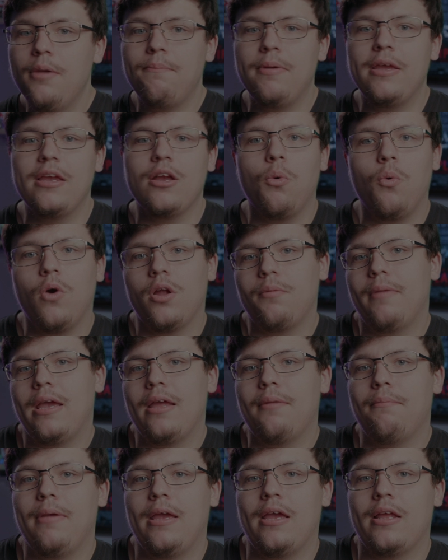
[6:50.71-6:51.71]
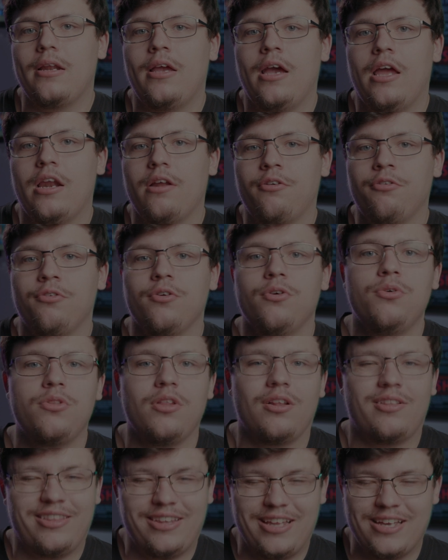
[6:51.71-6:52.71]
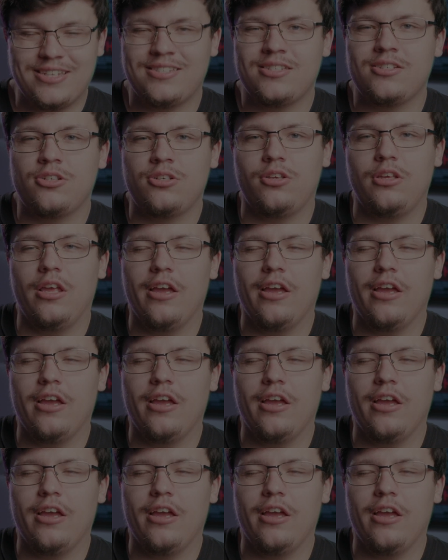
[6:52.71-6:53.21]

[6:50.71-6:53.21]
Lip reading: being a one-man band kind of crew, the less